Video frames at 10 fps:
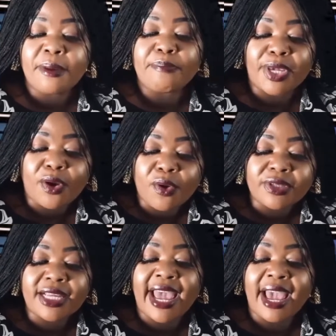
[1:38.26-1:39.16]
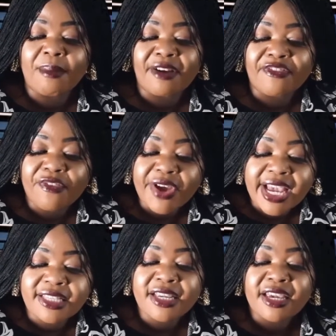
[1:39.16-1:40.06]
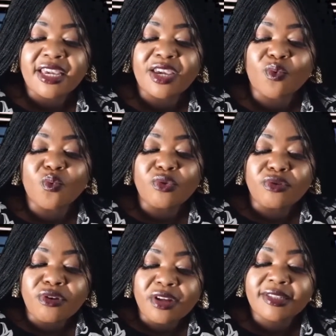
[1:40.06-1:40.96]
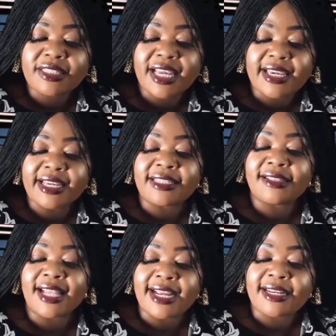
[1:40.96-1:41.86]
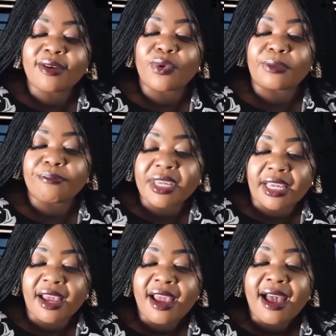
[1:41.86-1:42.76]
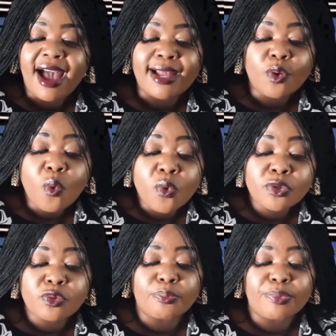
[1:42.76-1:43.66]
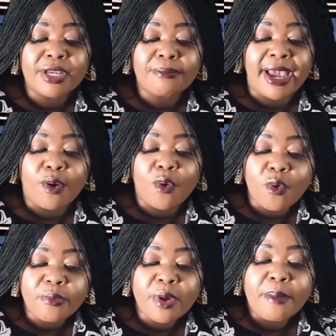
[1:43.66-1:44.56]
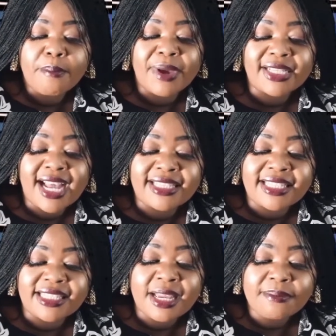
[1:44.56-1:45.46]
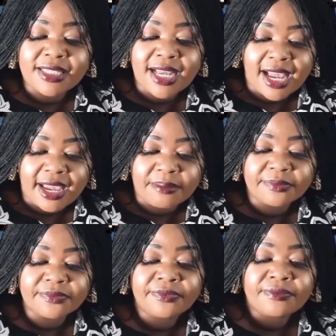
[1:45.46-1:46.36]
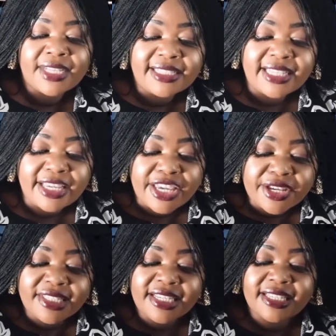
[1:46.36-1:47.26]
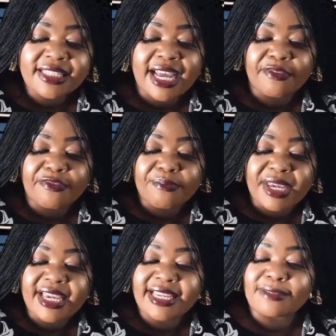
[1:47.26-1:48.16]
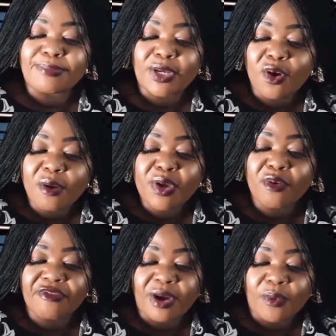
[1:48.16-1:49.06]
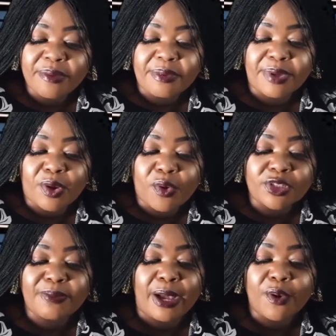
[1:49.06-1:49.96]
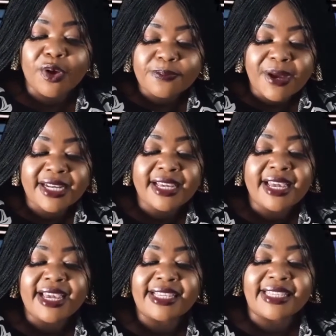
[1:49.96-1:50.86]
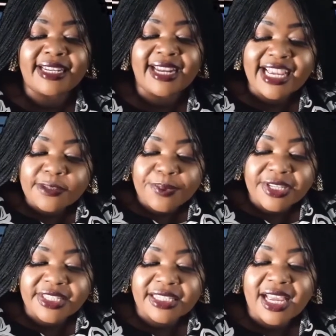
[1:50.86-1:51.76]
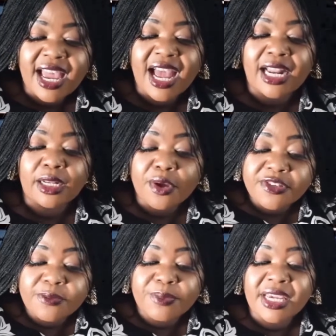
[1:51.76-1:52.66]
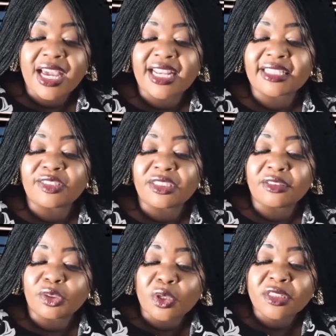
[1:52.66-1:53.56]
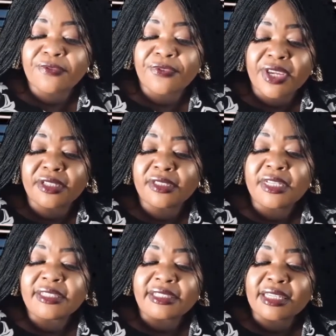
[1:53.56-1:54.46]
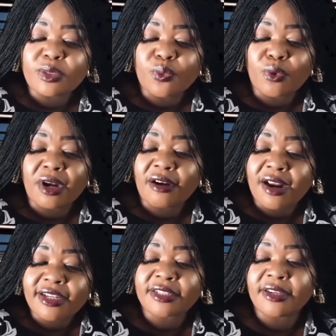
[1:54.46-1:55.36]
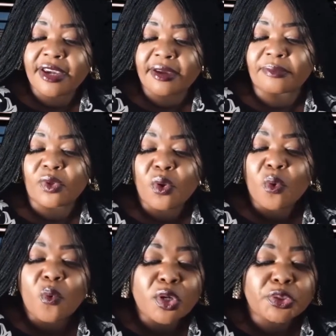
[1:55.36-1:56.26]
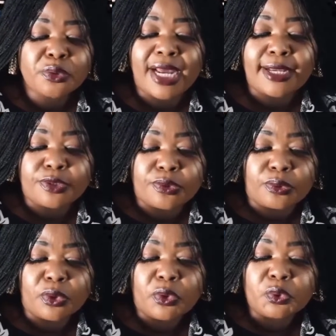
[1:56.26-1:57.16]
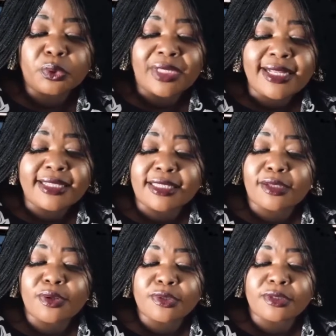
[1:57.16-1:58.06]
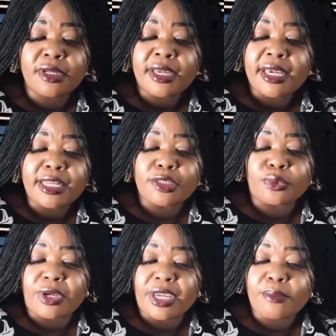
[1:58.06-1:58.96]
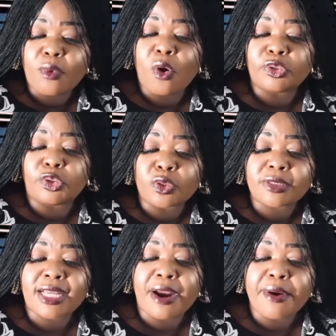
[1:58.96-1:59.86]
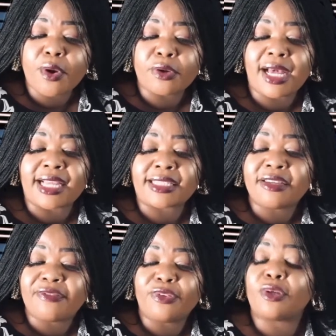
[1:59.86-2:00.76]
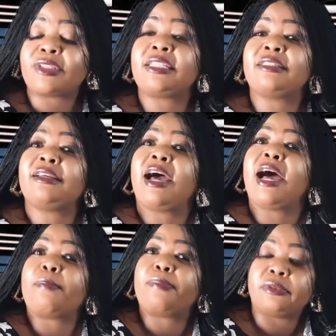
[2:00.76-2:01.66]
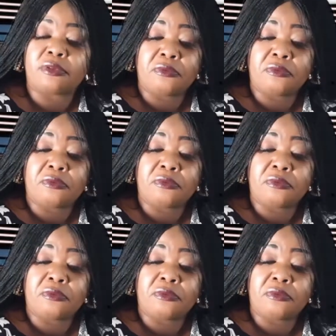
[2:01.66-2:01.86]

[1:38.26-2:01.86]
because I am afraid he will not take it lightly with me. I don't want to break my home, but at the same time, the guilt inside of me is becoming overwhelming because my husband is a nice person and loves me, and just feel this will crush him. What should I do? Should I disclose it to him or just carry on as if nothing happened?